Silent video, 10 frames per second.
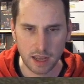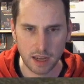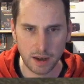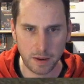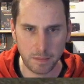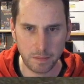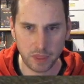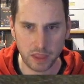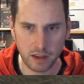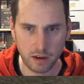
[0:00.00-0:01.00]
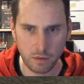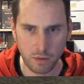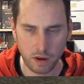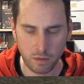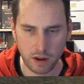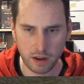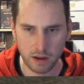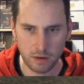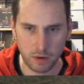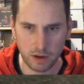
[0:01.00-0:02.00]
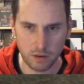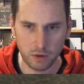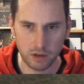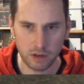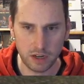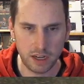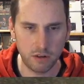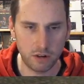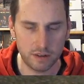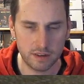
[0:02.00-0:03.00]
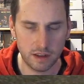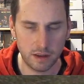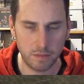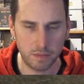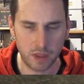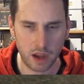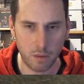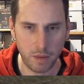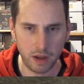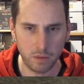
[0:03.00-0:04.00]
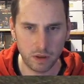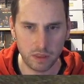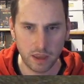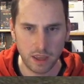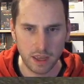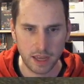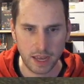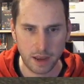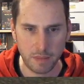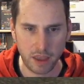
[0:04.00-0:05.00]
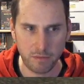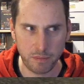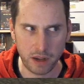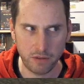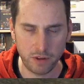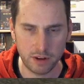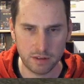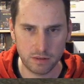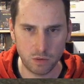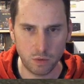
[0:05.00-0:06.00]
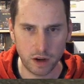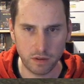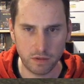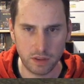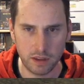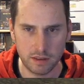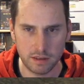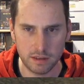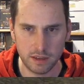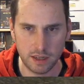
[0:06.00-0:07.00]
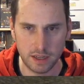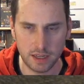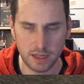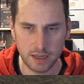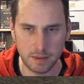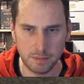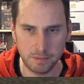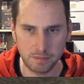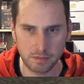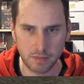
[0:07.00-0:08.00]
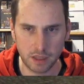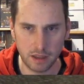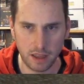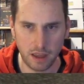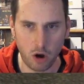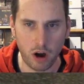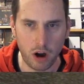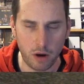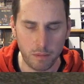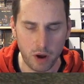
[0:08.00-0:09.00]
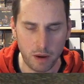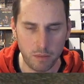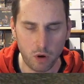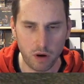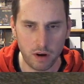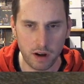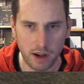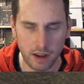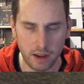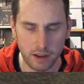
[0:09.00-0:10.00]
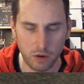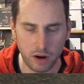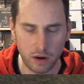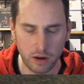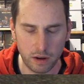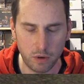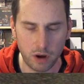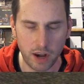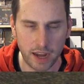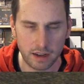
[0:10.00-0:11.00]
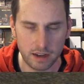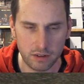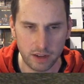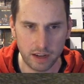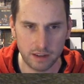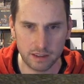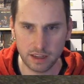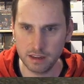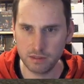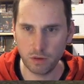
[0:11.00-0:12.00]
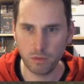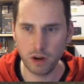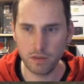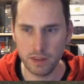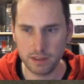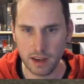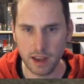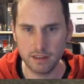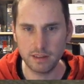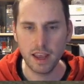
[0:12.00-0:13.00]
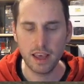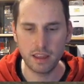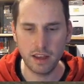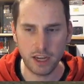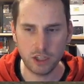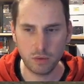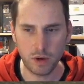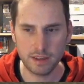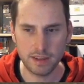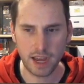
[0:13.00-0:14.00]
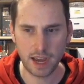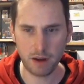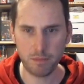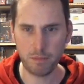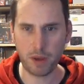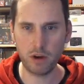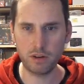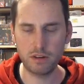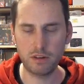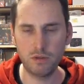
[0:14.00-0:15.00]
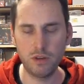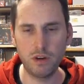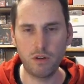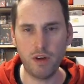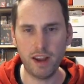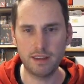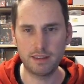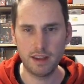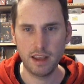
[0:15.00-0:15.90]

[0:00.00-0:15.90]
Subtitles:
what your heroes are made with have benefits to one of these, or are more you're more likely to get skills from one of these classes. The nature ones are bound to your race.